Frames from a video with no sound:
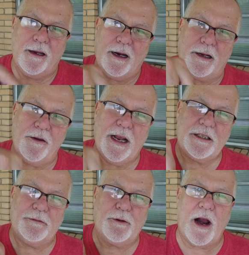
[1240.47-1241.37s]
Click on
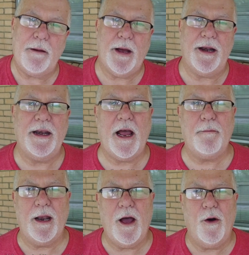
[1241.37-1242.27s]
that subscribe button
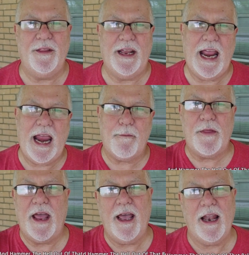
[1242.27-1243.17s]
down below and then
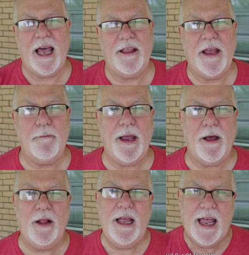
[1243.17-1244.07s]
hammer the hell out of that
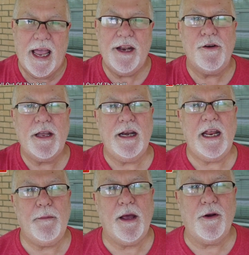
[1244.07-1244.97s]
bell and you'll get an
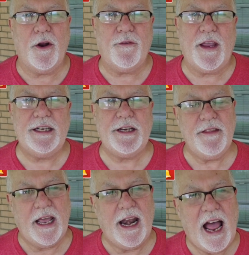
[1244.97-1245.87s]
email
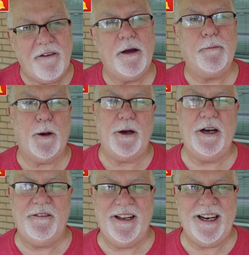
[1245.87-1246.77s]
notification that I've
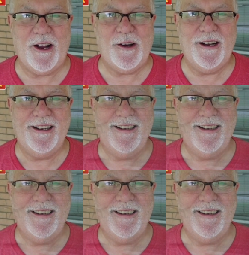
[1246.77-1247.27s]
uploaded a video.